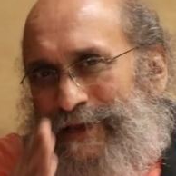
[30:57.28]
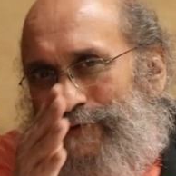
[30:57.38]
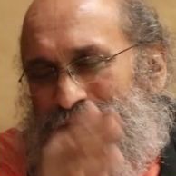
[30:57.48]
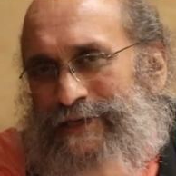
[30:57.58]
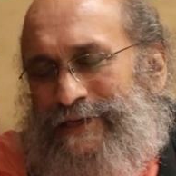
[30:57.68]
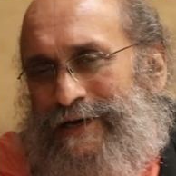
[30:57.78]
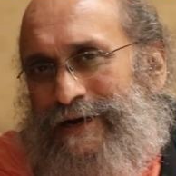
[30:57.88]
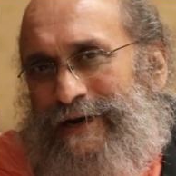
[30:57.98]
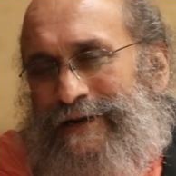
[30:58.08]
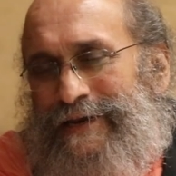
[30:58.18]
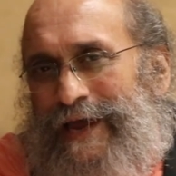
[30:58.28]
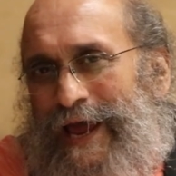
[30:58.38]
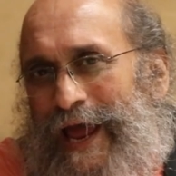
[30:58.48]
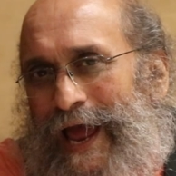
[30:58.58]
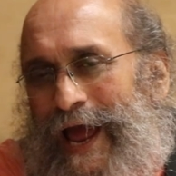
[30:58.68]
You've just heard
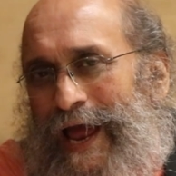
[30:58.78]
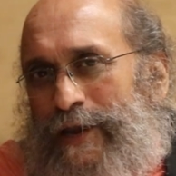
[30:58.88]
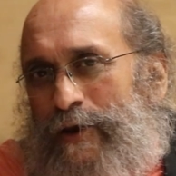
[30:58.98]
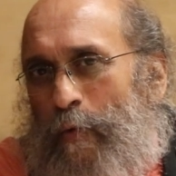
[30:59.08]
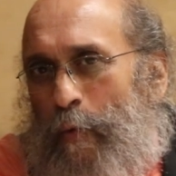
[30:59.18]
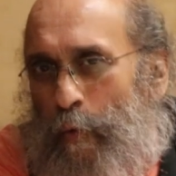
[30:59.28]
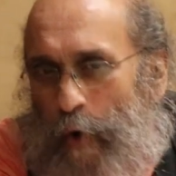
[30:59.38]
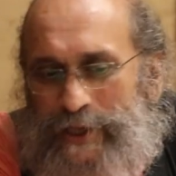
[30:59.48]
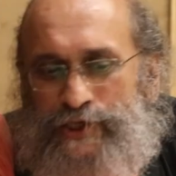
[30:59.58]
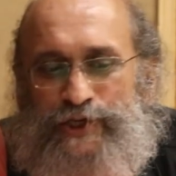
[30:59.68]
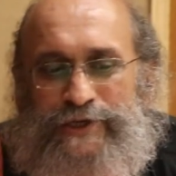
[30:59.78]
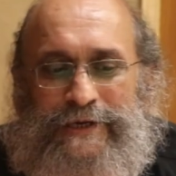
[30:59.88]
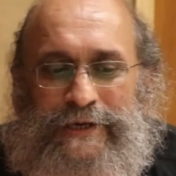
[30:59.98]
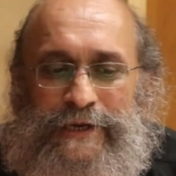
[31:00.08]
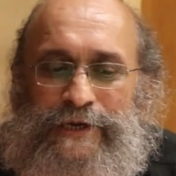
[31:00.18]
and watched
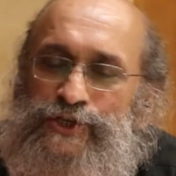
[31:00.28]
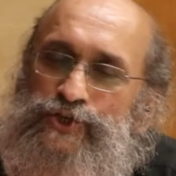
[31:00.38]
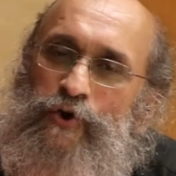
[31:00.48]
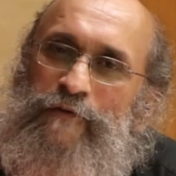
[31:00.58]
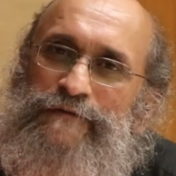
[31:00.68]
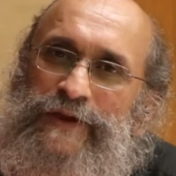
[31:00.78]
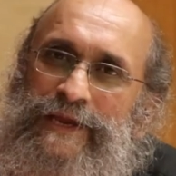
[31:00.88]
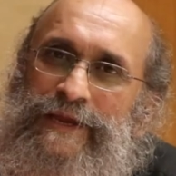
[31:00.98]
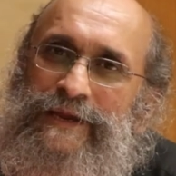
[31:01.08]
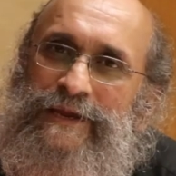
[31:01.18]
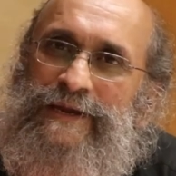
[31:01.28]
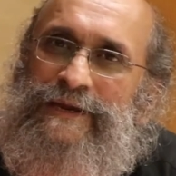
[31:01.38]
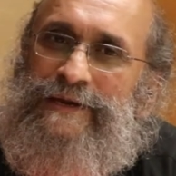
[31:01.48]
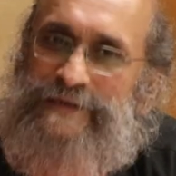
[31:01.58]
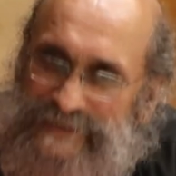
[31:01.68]
Sophie
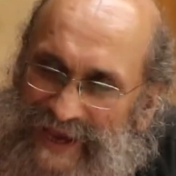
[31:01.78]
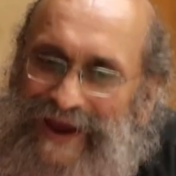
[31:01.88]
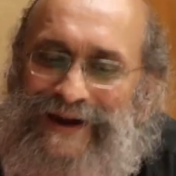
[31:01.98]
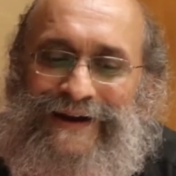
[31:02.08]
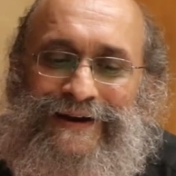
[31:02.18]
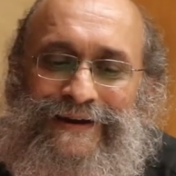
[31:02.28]
Zhang,